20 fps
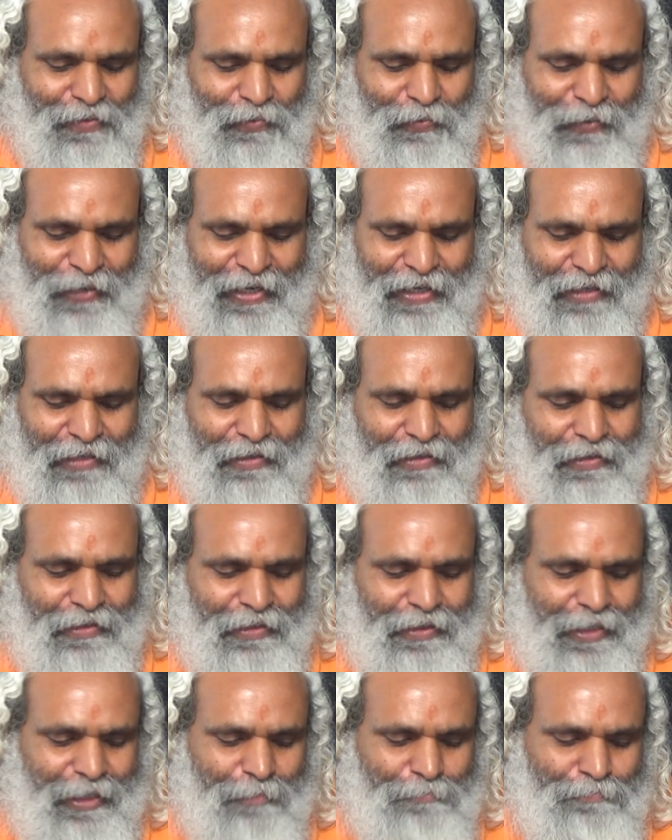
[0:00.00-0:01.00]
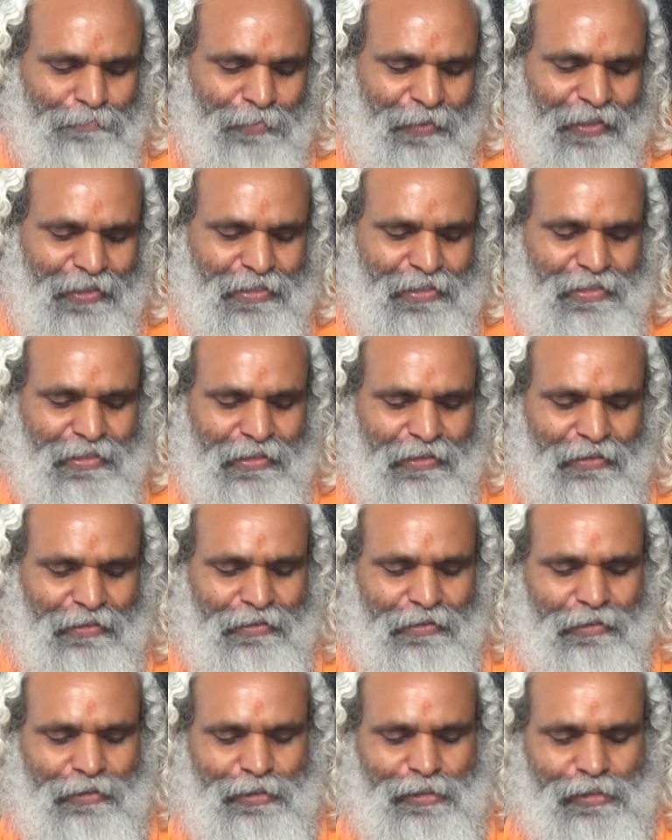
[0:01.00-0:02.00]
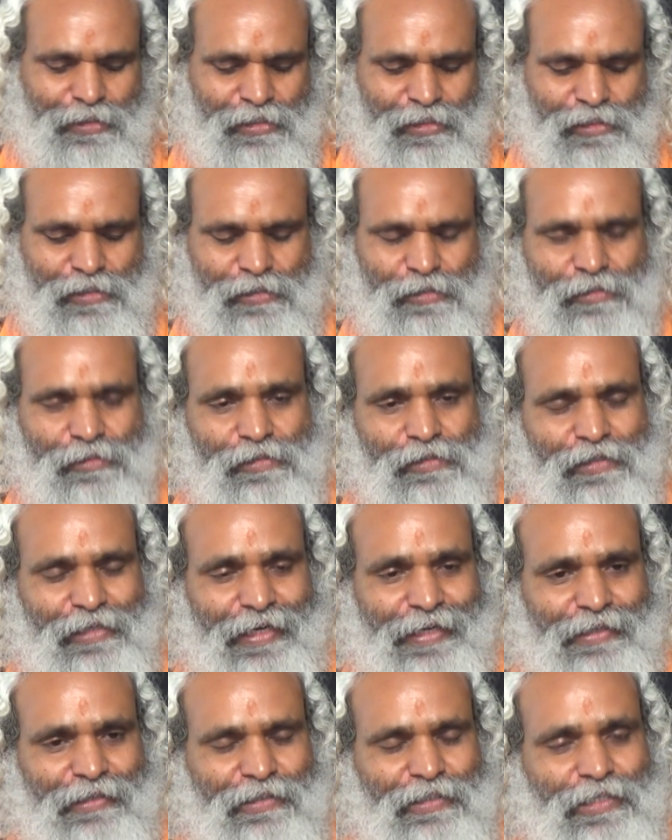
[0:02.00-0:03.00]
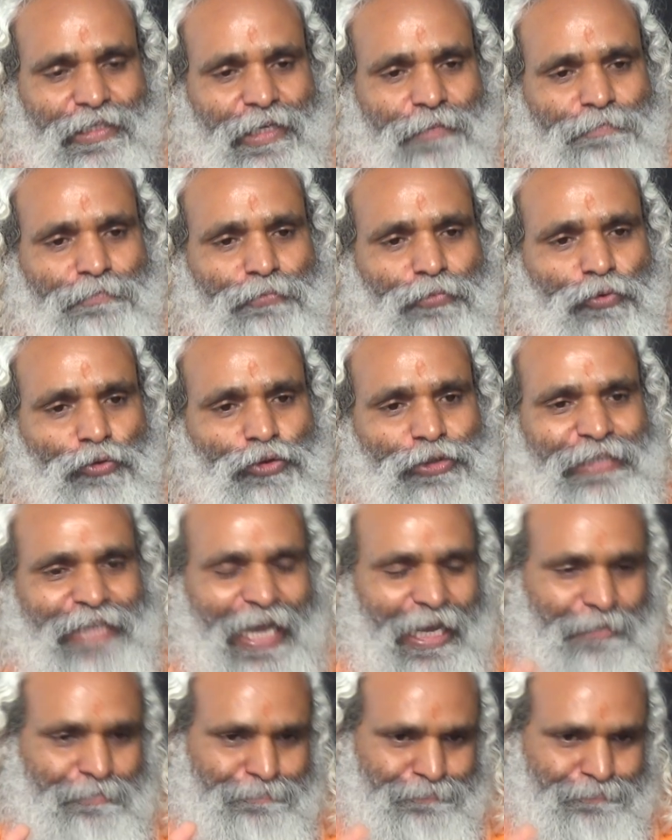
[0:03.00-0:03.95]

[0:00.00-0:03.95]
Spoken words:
when a person does, let us say, puja.